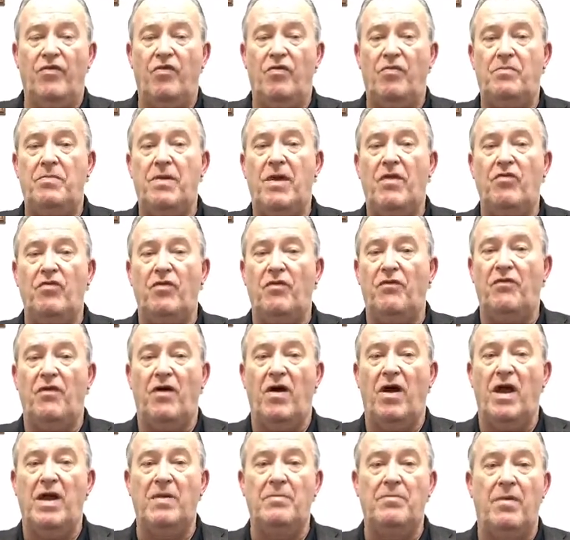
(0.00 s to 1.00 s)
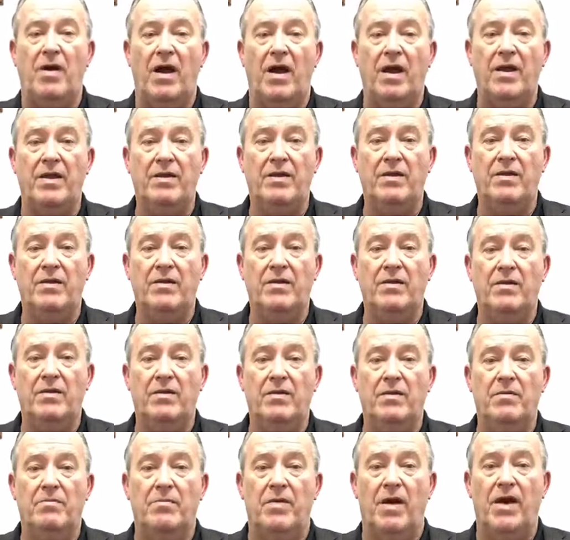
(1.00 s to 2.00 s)
specified
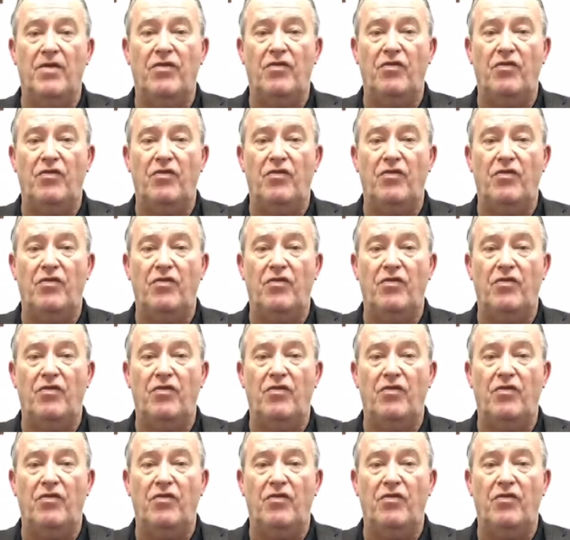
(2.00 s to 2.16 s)
by